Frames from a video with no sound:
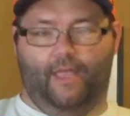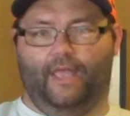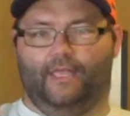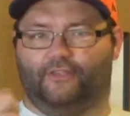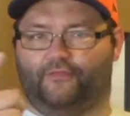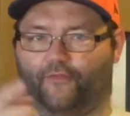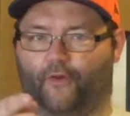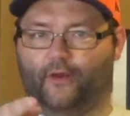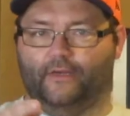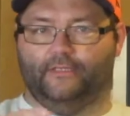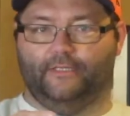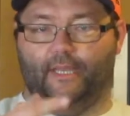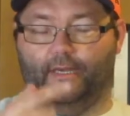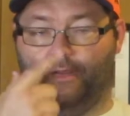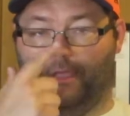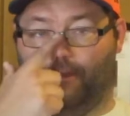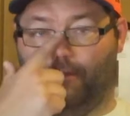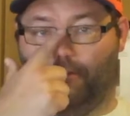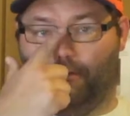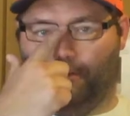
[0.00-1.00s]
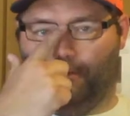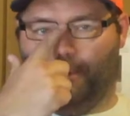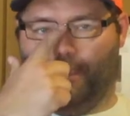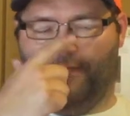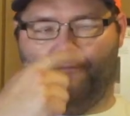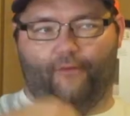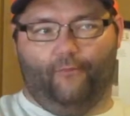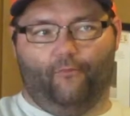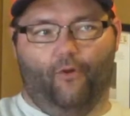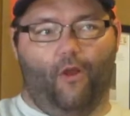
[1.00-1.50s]
As far as I know.
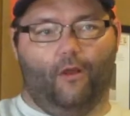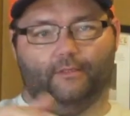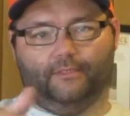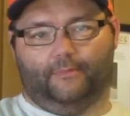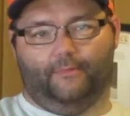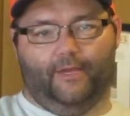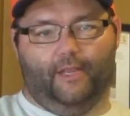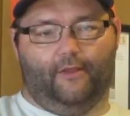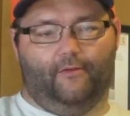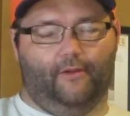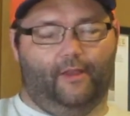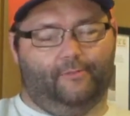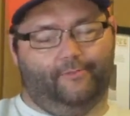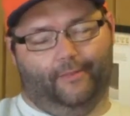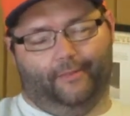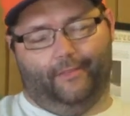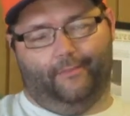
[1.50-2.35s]
If I'm wrong, somebody correct me.